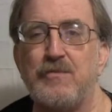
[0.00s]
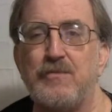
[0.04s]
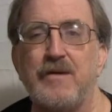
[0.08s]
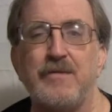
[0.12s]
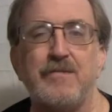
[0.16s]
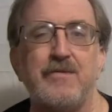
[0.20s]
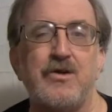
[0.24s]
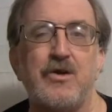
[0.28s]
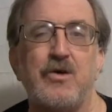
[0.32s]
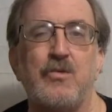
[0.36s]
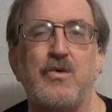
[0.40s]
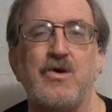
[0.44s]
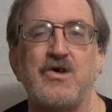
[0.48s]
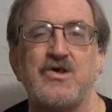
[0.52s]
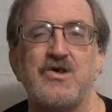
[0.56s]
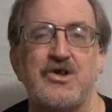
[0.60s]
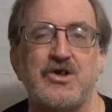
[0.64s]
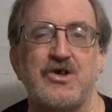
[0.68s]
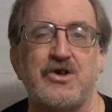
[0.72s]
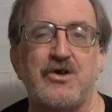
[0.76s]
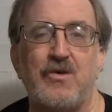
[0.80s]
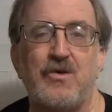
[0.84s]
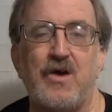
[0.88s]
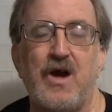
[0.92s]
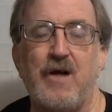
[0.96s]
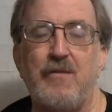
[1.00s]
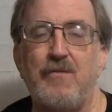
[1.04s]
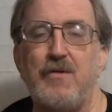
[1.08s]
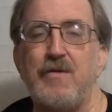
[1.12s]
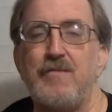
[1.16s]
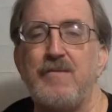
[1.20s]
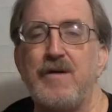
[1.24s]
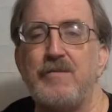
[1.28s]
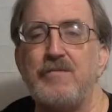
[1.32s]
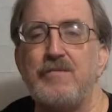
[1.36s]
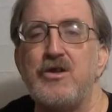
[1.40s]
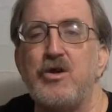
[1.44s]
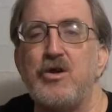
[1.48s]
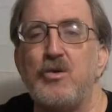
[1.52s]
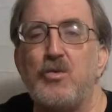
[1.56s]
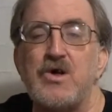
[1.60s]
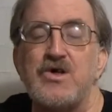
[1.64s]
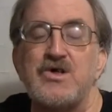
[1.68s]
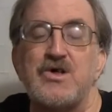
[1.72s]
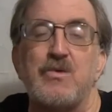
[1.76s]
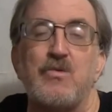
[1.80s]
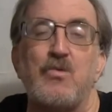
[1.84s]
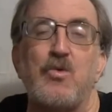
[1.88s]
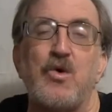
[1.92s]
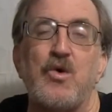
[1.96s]
Maybe there wasn't a robbery. Maybe there
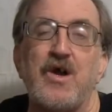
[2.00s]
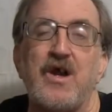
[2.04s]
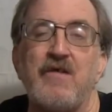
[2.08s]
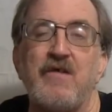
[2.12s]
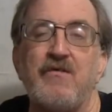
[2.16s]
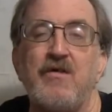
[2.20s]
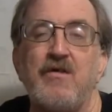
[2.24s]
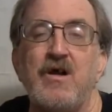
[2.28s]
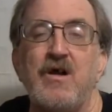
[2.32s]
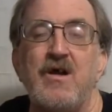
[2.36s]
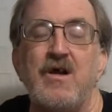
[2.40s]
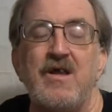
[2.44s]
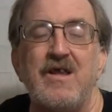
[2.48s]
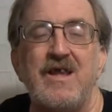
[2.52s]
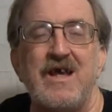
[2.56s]
wasn't whatever.